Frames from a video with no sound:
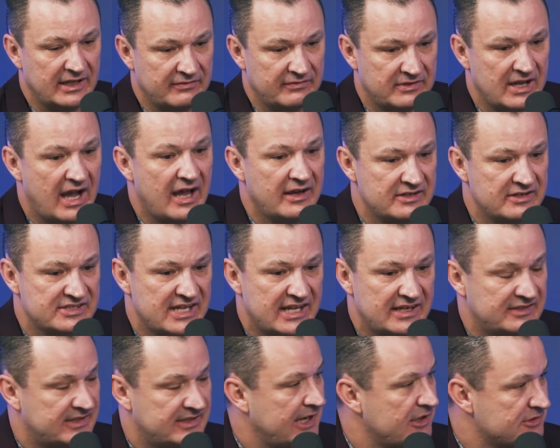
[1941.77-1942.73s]
God
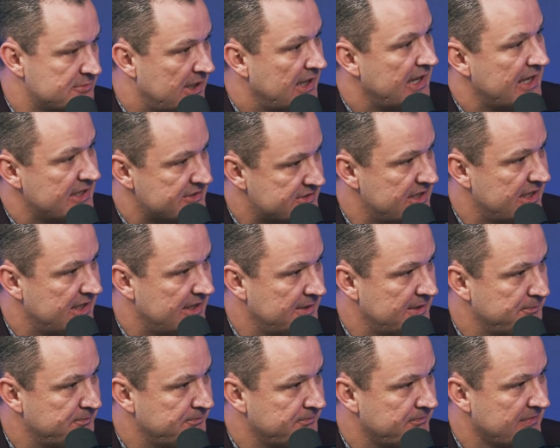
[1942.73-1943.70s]
decided today was my last
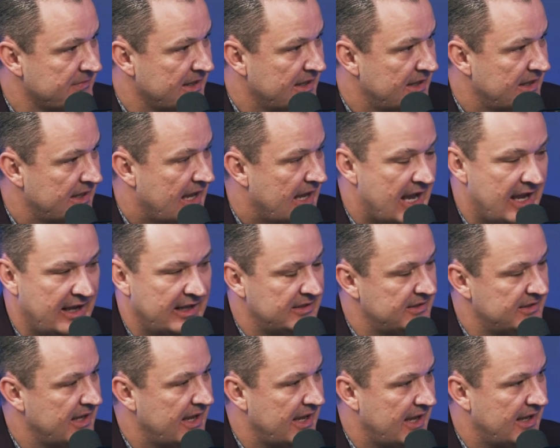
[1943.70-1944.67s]
day, I
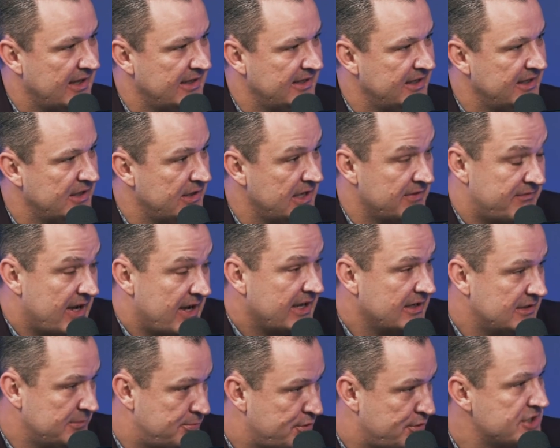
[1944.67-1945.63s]
could, if I
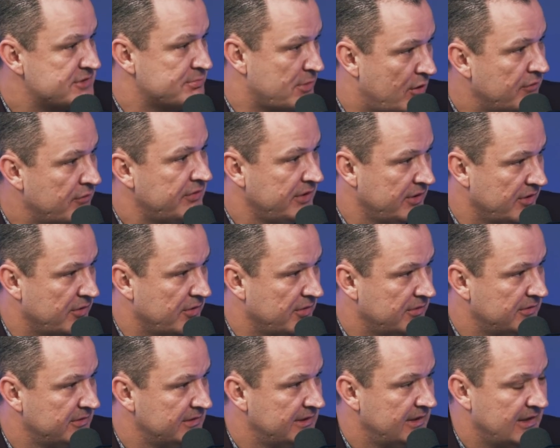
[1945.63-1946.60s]
get to preach my own
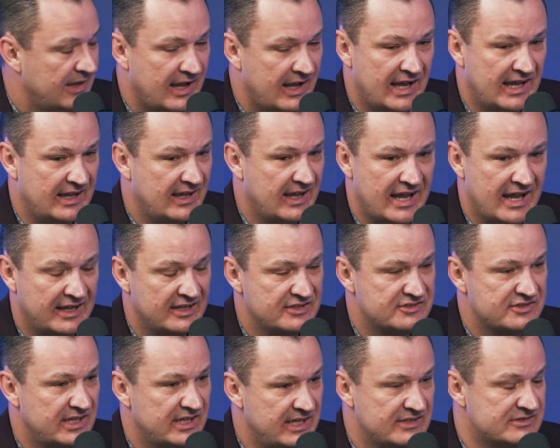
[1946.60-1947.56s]
funeral, I could
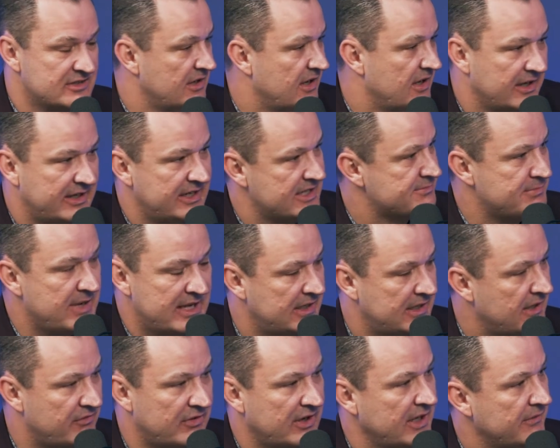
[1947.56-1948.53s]
say he's the luckiest man
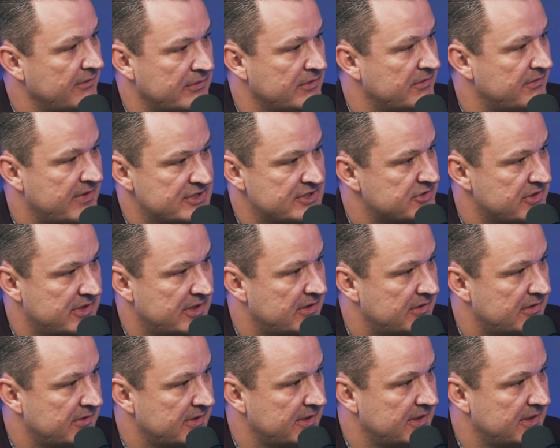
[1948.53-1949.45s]
to ever live on the face of the earth.